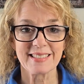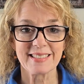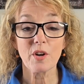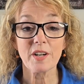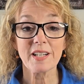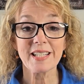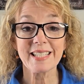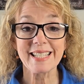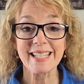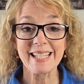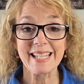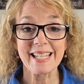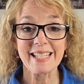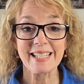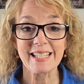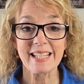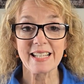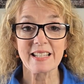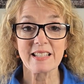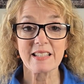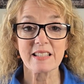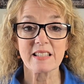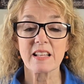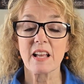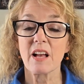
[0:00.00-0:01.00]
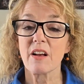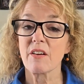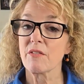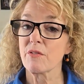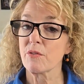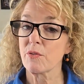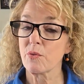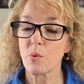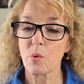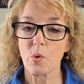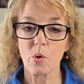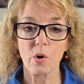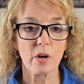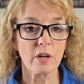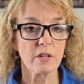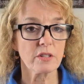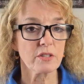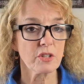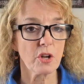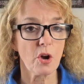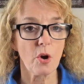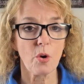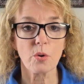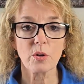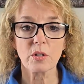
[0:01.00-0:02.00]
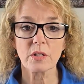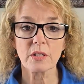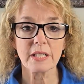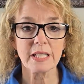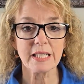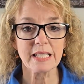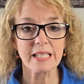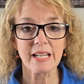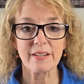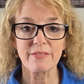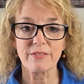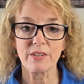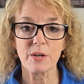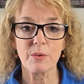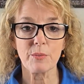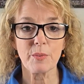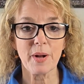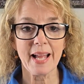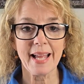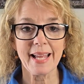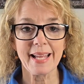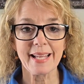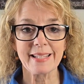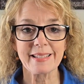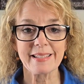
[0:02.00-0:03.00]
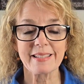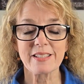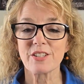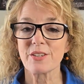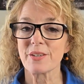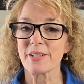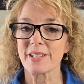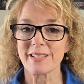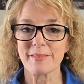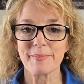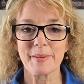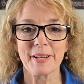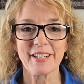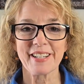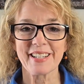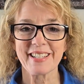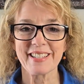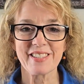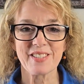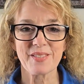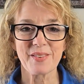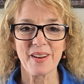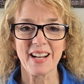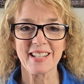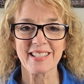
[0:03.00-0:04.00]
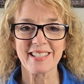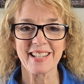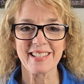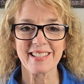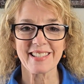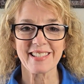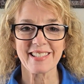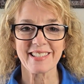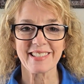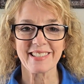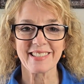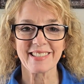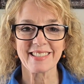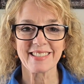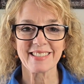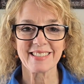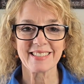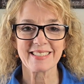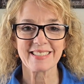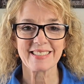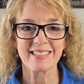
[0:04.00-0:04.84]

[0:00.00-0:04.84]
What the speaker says: 4 seasons, 4 totally different ways to experience Rochester.